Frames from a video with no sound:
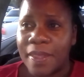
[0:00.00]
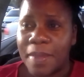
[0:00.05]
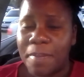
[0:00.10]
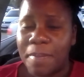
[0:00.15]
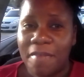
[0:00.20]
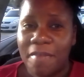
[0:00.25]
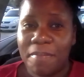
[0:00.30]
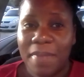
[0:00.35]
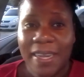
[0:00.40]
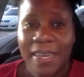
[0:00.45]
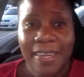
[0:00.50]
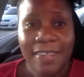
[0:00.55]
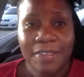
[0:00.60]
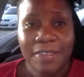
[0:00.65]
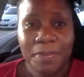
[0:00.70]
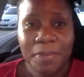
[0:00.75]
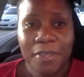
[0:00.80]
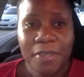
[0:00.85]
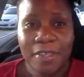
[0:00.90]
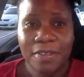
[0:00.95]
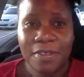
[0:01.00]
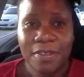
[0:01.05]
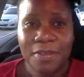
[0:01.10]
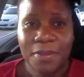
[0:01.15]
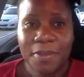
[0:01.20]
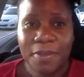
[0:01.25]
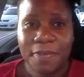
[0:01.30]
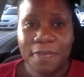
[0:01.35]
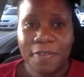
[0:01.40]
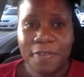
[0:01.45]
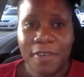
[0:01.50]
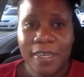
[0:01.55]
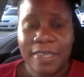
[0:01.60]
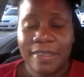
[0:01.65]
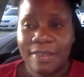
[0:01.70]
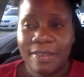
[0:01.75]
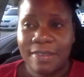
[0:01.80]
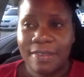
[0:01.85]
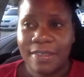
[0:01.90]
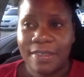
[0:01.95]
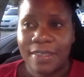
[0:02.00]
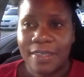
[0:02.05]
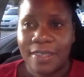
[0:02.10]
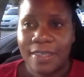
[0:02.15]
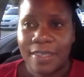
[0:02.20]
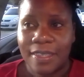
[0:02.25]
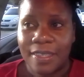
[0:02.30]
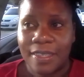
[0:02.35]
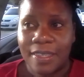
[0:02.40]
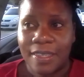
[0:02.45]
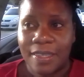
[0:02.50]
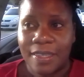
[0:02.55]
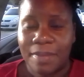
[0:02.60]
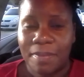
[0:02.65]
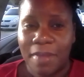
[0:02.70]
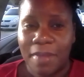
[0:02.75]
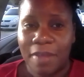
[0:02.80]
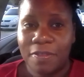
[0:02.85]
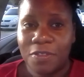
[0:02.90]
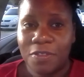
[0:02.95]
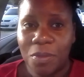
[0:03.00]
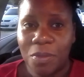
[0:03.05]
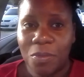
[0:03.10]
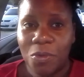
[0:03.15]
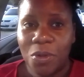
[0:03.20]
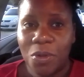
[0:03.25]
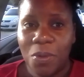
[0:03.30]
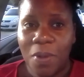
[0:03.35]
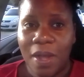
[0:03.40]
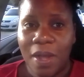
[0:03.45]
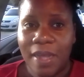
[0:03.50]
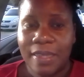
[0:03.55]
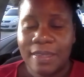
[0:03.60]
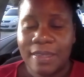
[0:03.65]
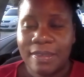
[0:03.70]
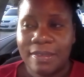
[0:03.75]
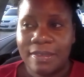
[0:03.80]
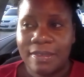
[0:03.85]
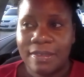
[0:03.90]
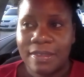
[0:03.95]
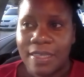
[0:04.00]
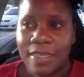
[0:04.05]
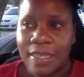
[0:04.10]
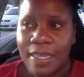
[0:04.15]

we have bad experiences with friends, we have some good ones,